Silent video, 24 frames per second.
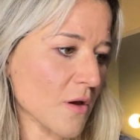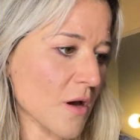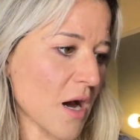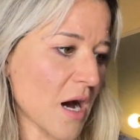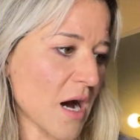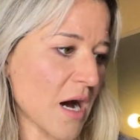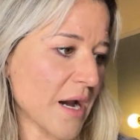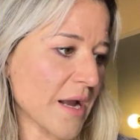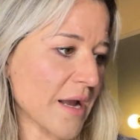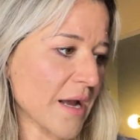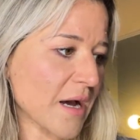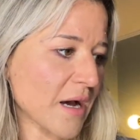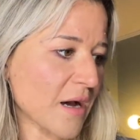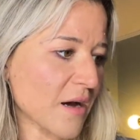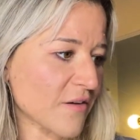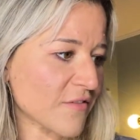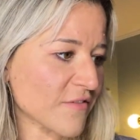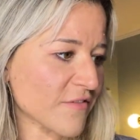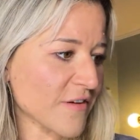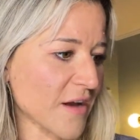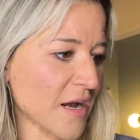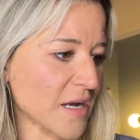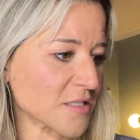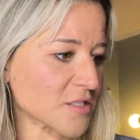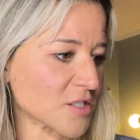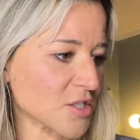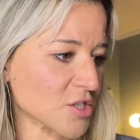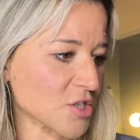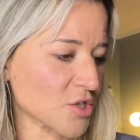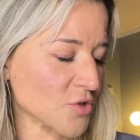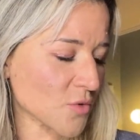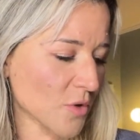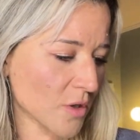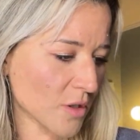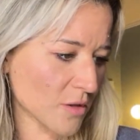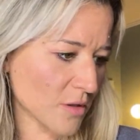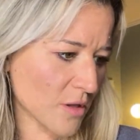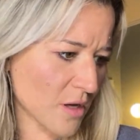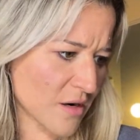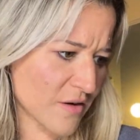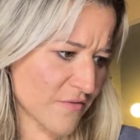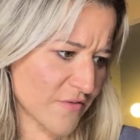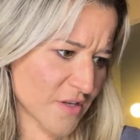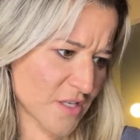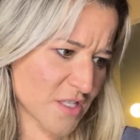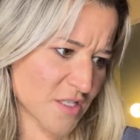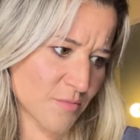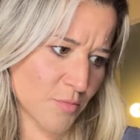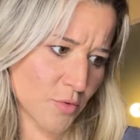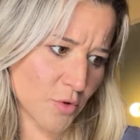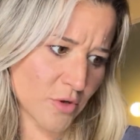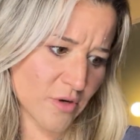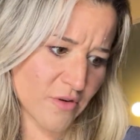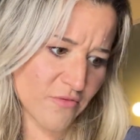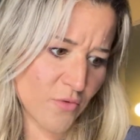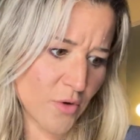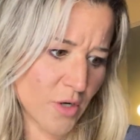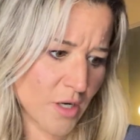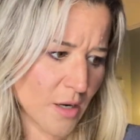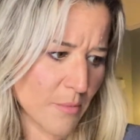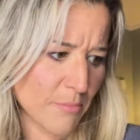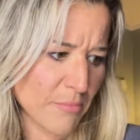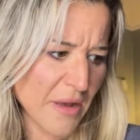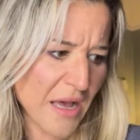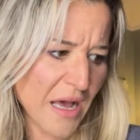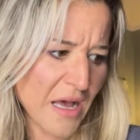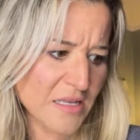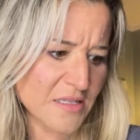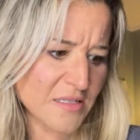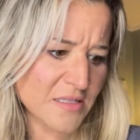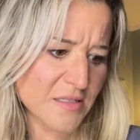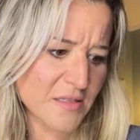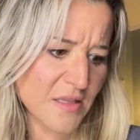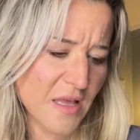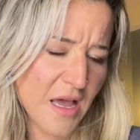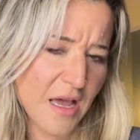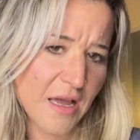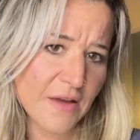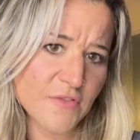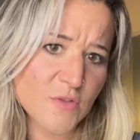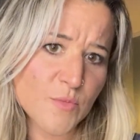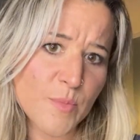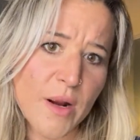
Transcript: I have had to do a lot of explorative work on past lives,